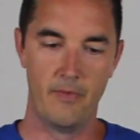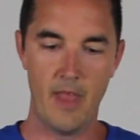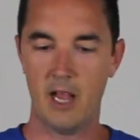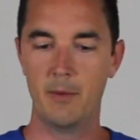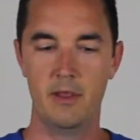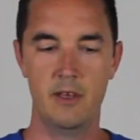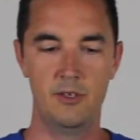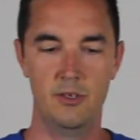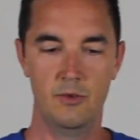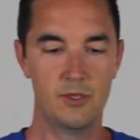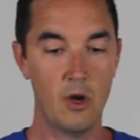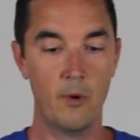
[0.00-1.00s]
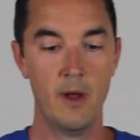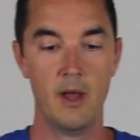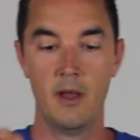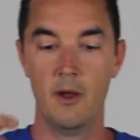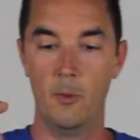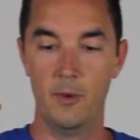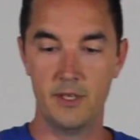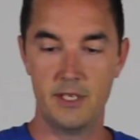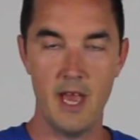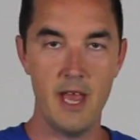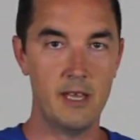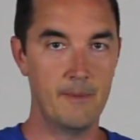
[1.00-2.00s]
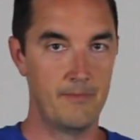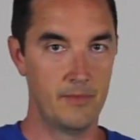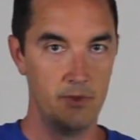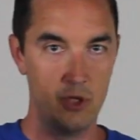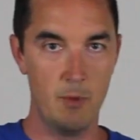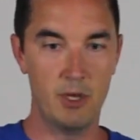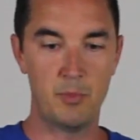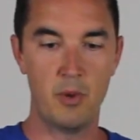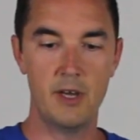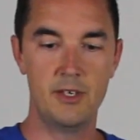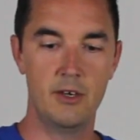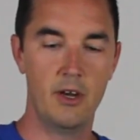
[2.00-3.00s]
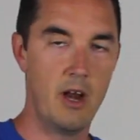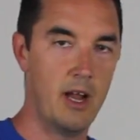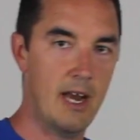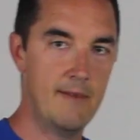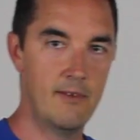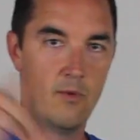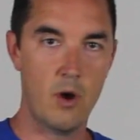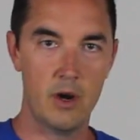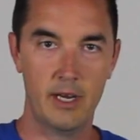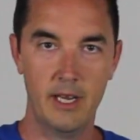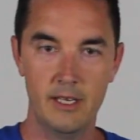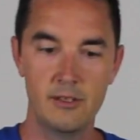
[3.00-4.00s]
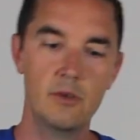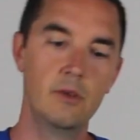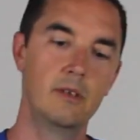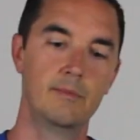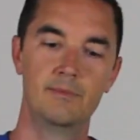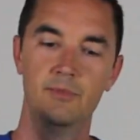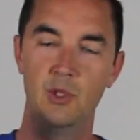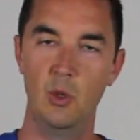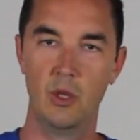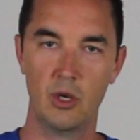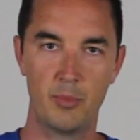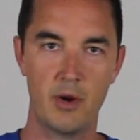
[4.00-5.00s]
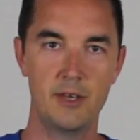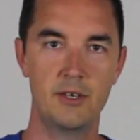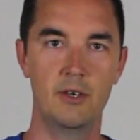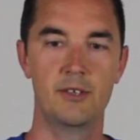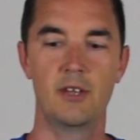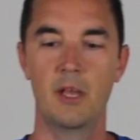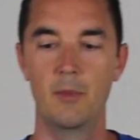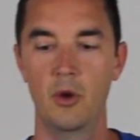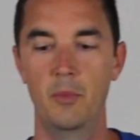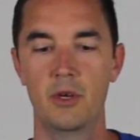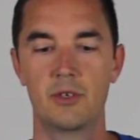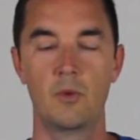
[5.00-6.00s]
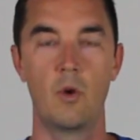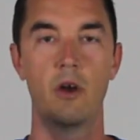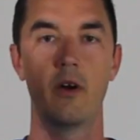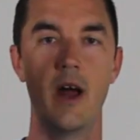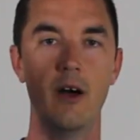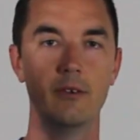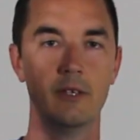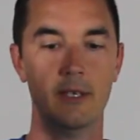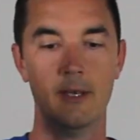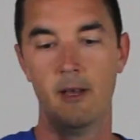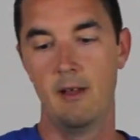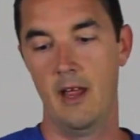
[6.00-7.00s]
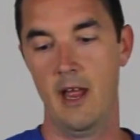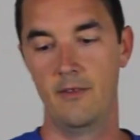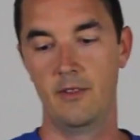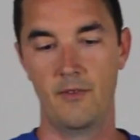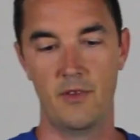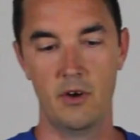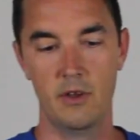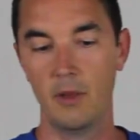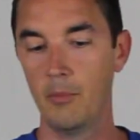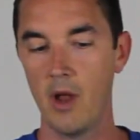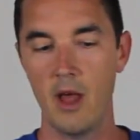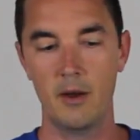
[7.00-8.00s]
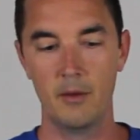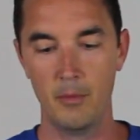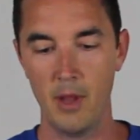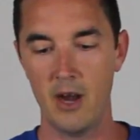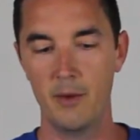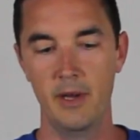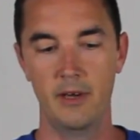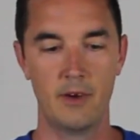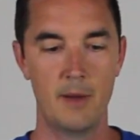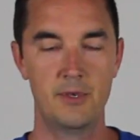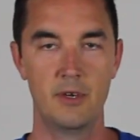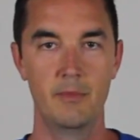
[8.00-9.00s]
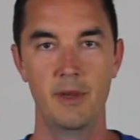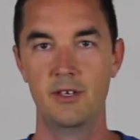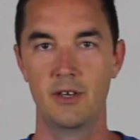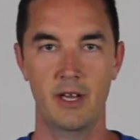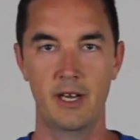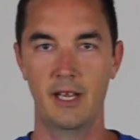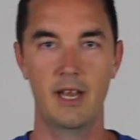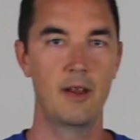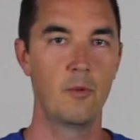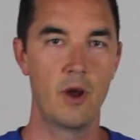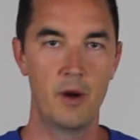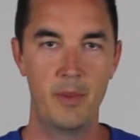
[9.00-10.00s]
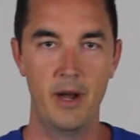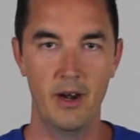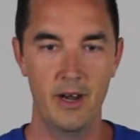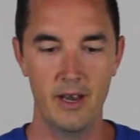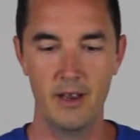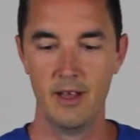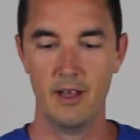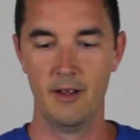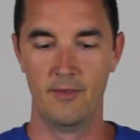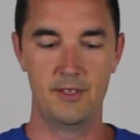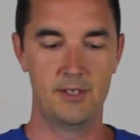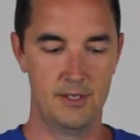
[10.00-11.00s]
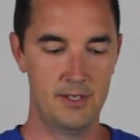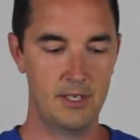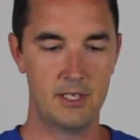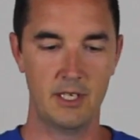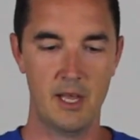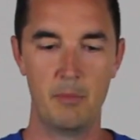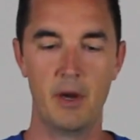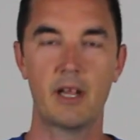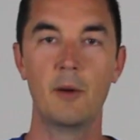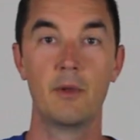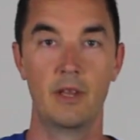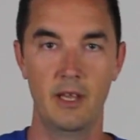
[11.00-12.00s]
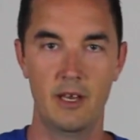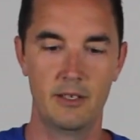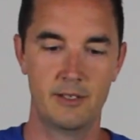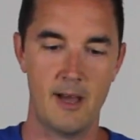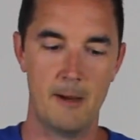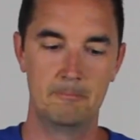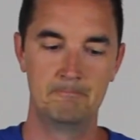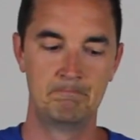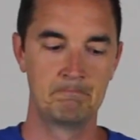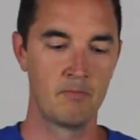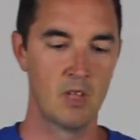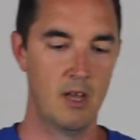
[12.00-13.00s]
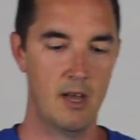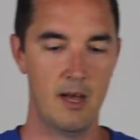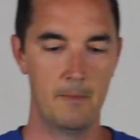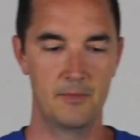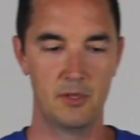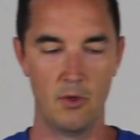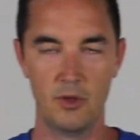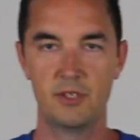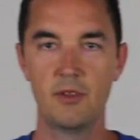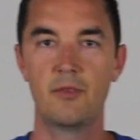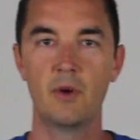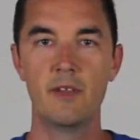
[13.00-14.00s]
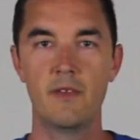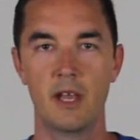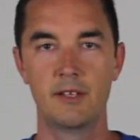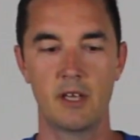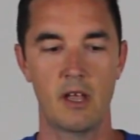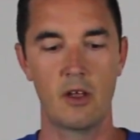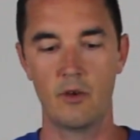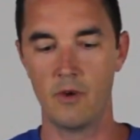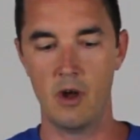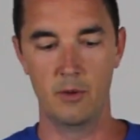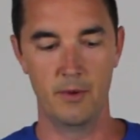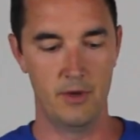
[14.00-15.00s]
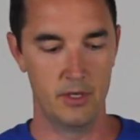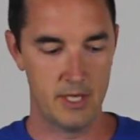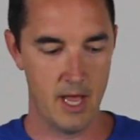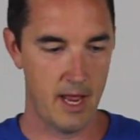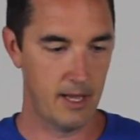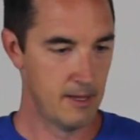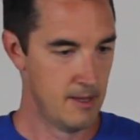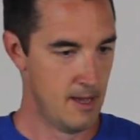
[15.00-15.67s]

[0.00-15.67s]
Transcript: That could be the issue. So with a tank, too much pressure, you're not gonna have enough water to get into it. Too little pressure, it's not gonna be able to push the water out. And then the third, the bladder being ruptured, means you're not gonna get any water, period. This is essentially a bucket with a lid on top. Um, so those are the three things that can go wrong with your tank.